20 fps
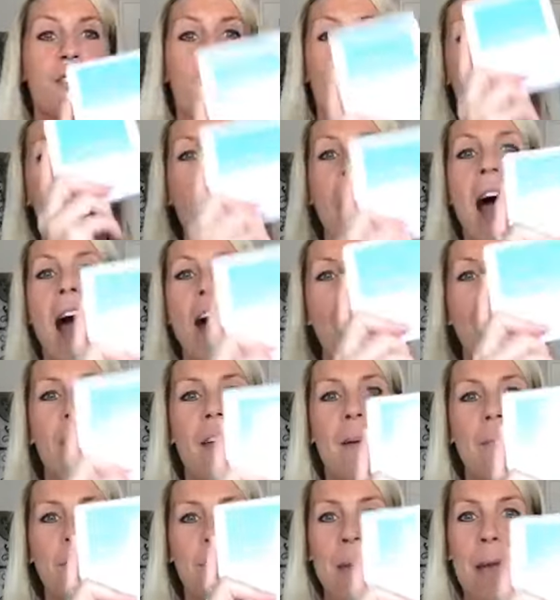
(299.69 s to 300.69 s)
So Beth,
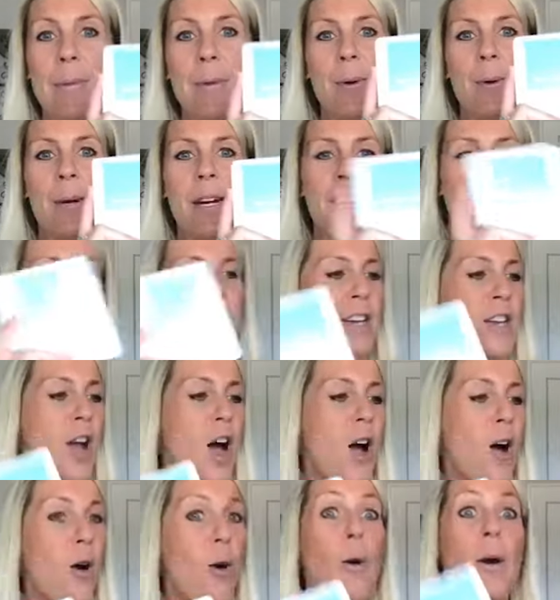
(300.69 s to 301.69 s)
maybe you won't even
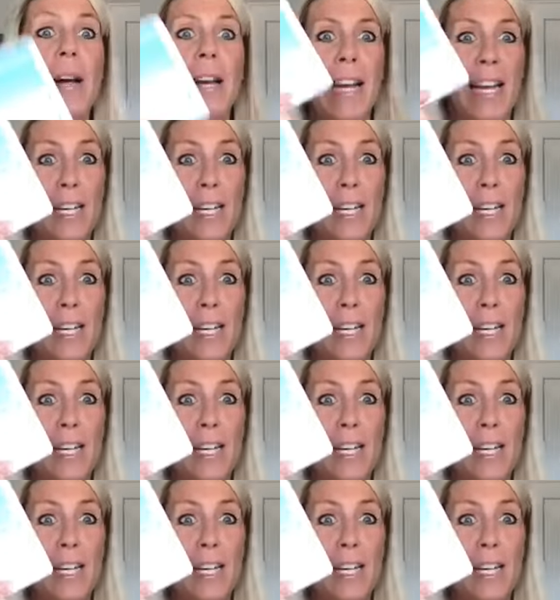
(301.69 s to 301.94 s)
know.